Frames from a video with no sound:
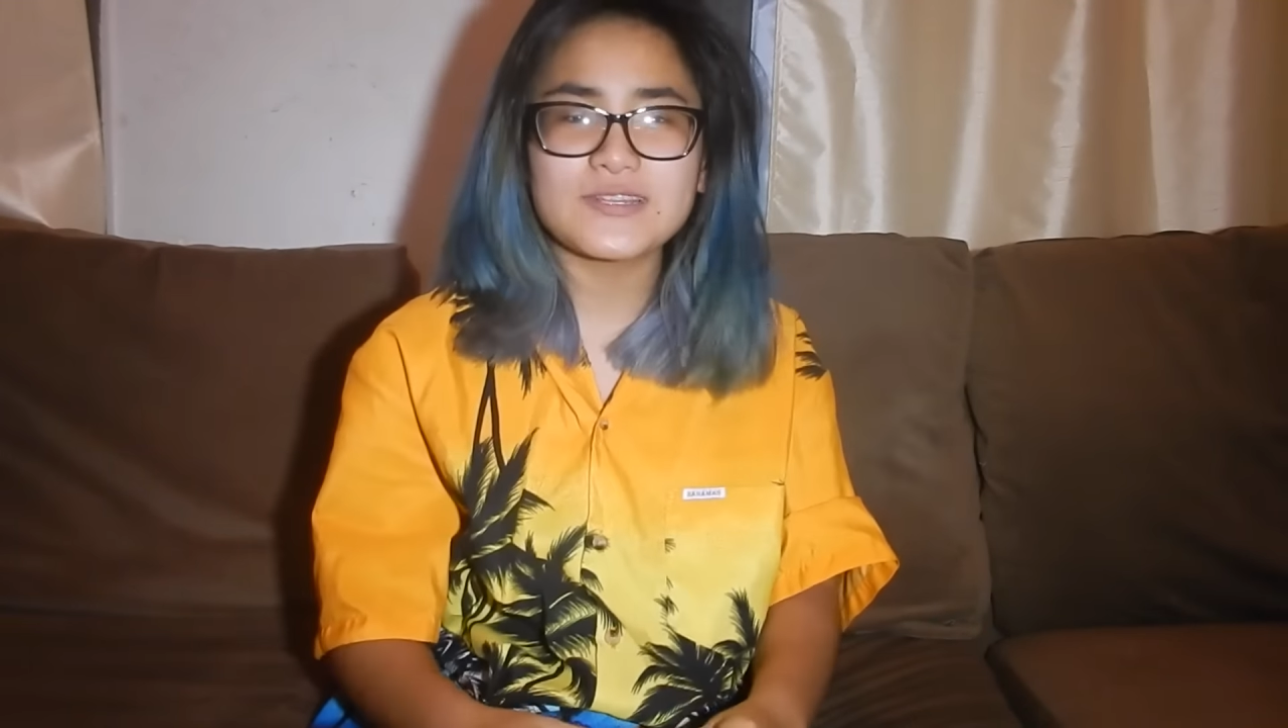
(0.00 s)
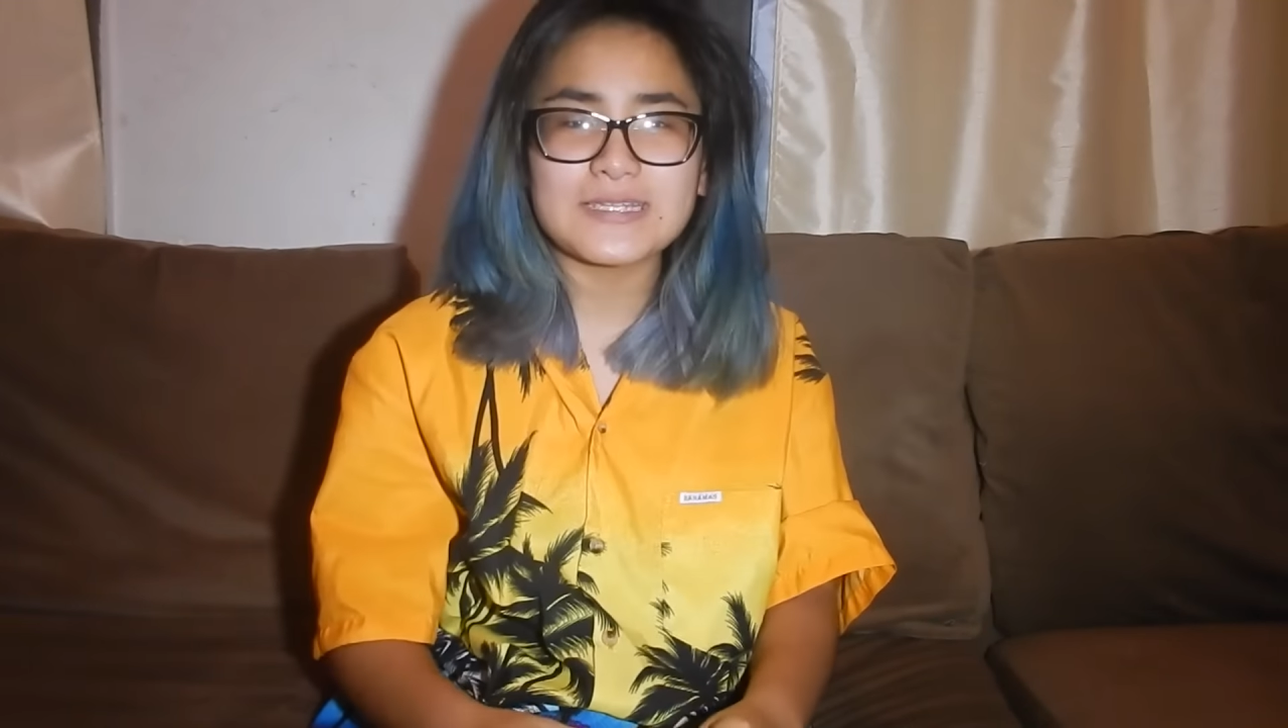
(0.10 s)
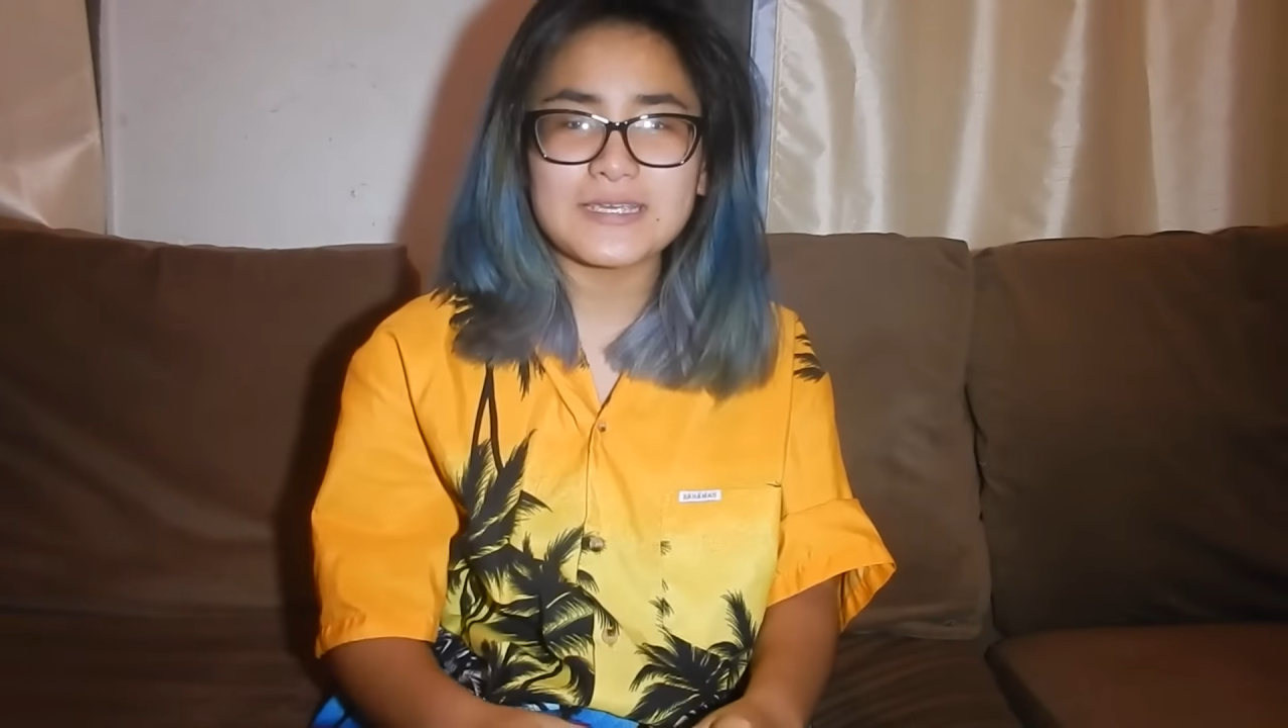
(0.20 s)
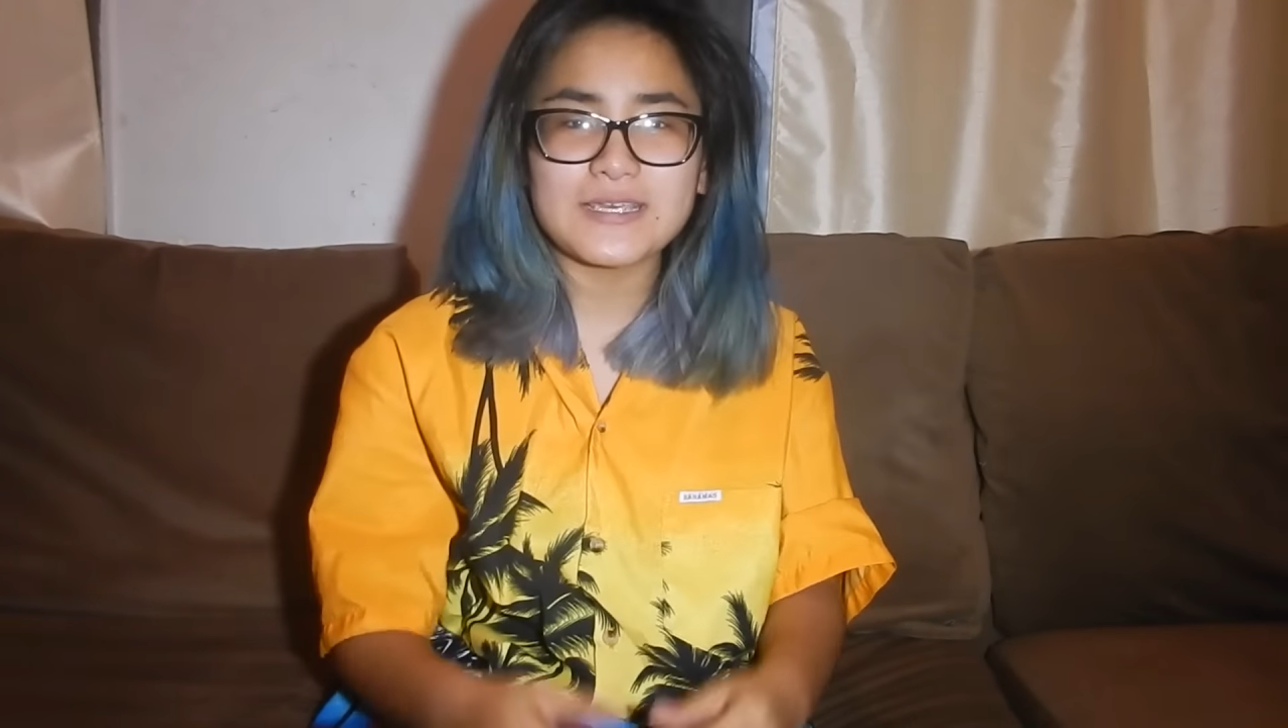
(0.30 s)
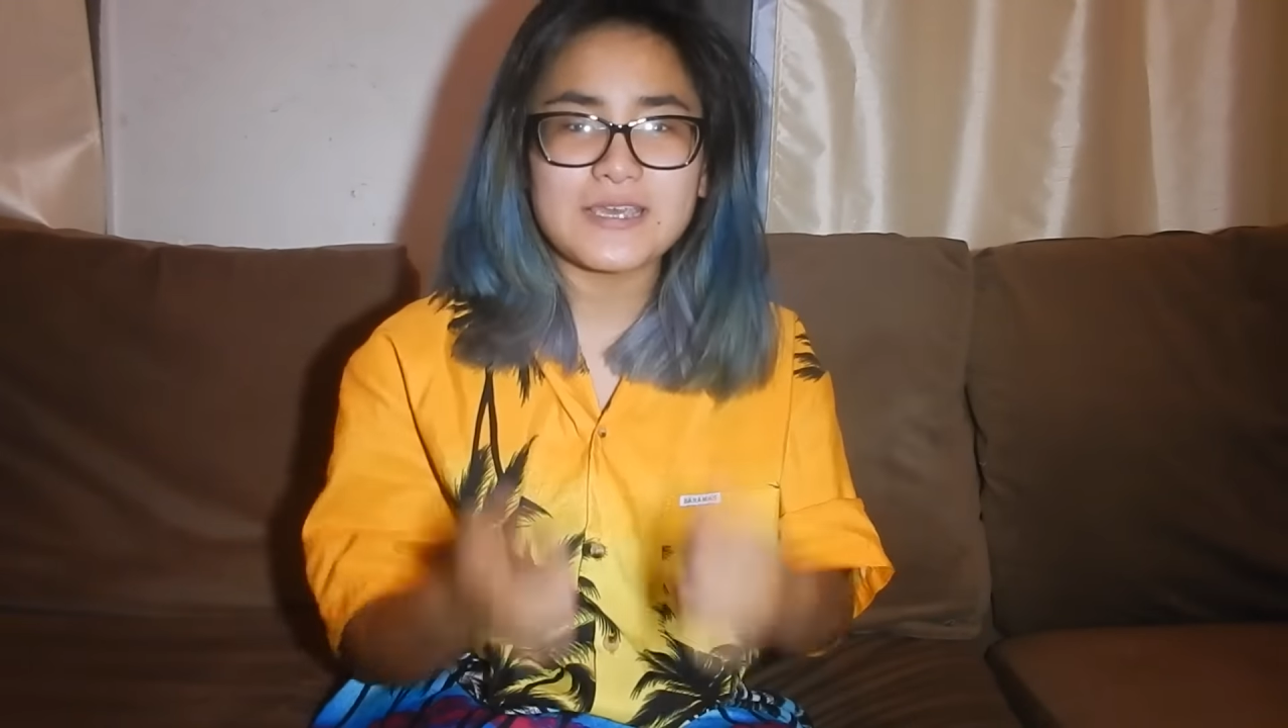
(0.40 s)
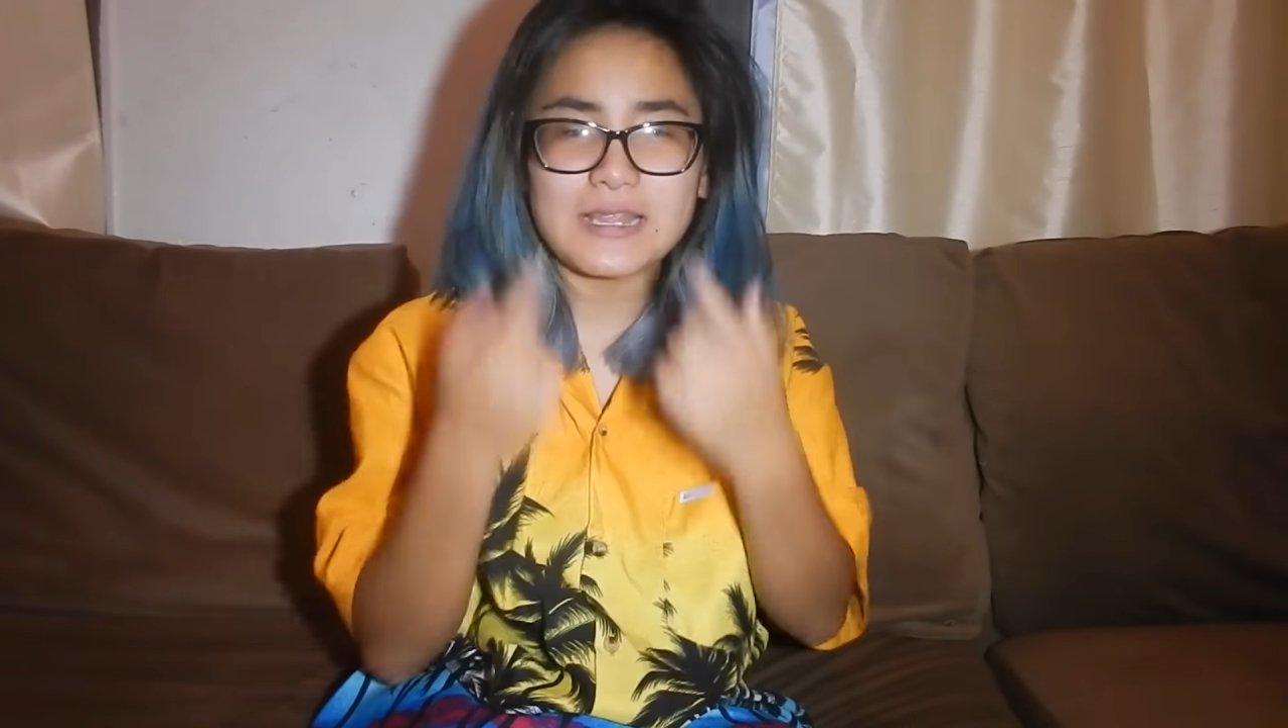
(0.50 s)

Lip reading: thing,